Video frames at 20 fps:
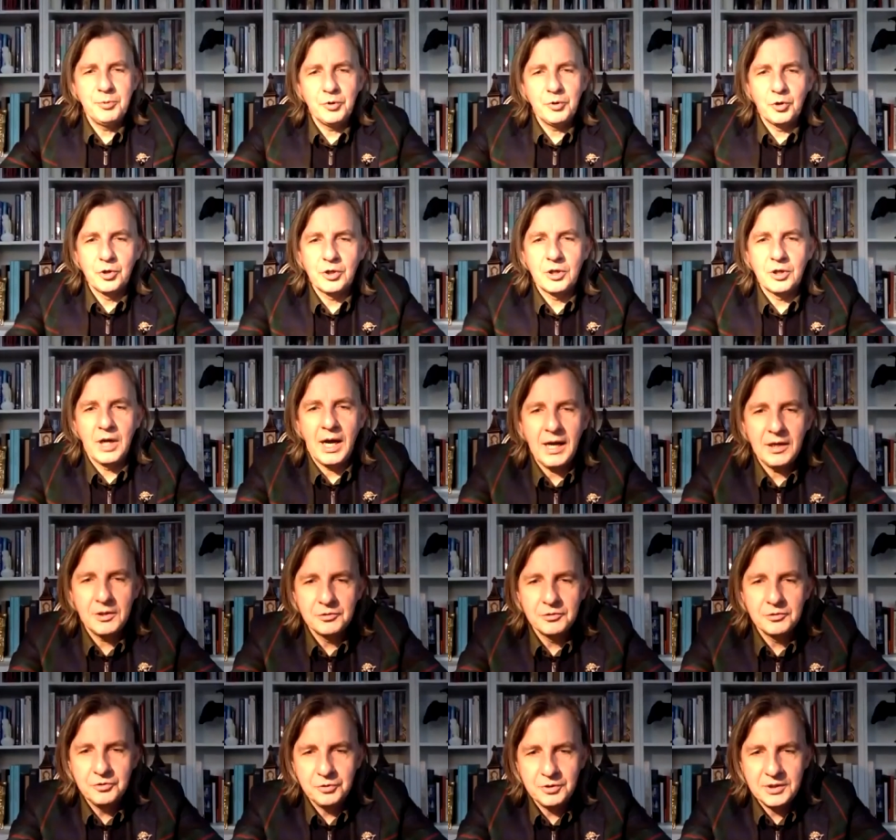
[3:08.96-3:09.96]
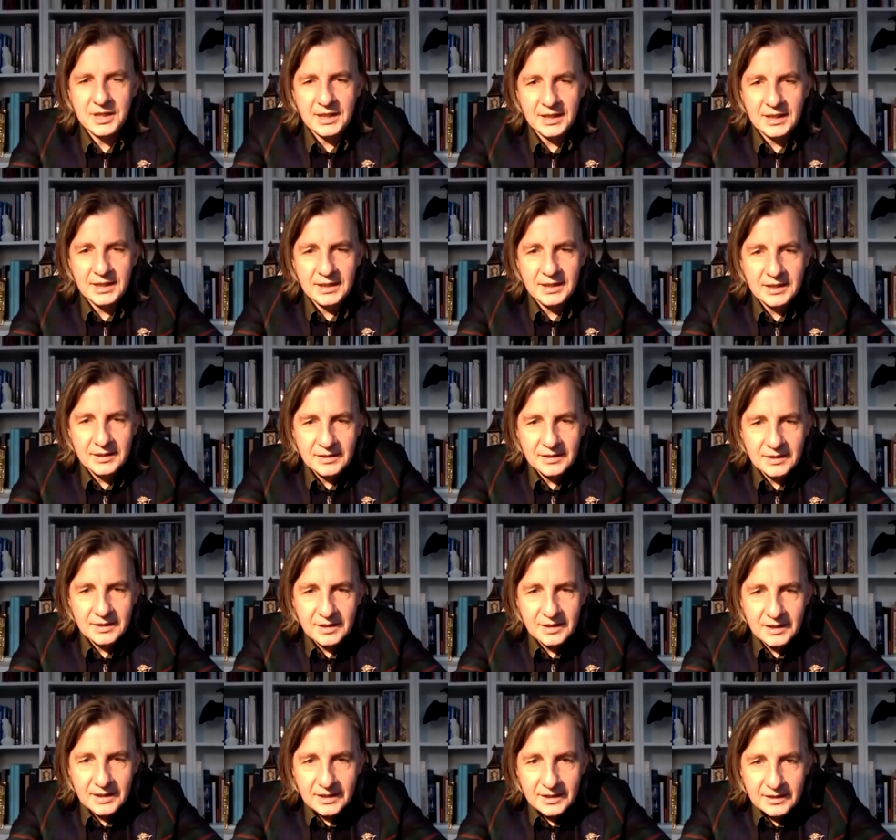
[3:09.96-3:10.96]
or how do they?
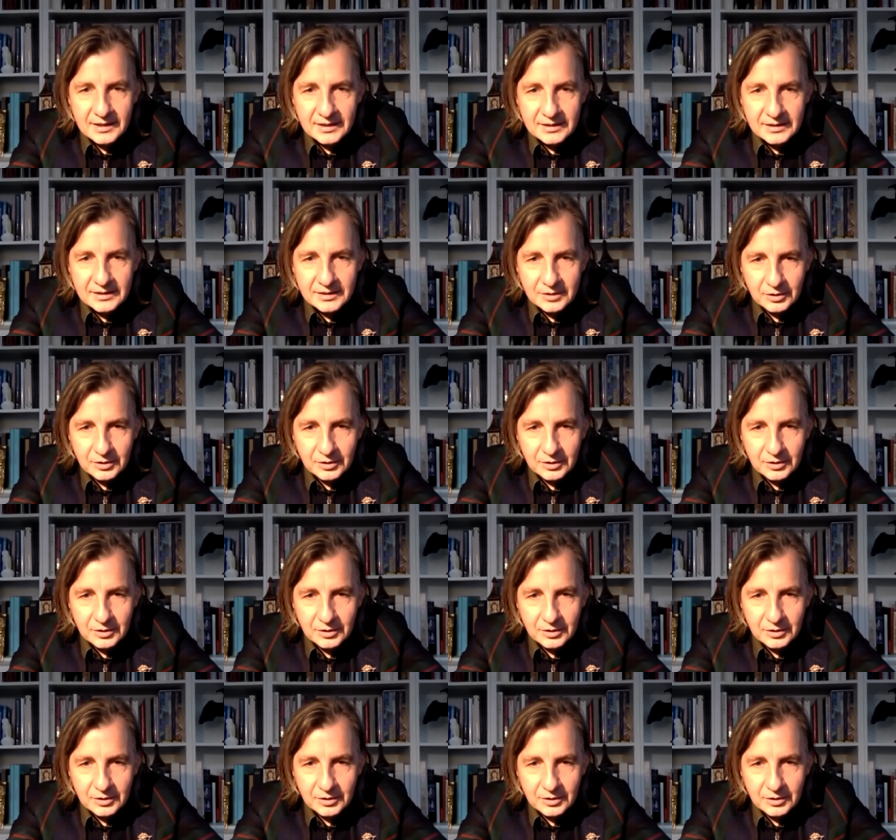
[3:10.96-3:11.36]
Uh...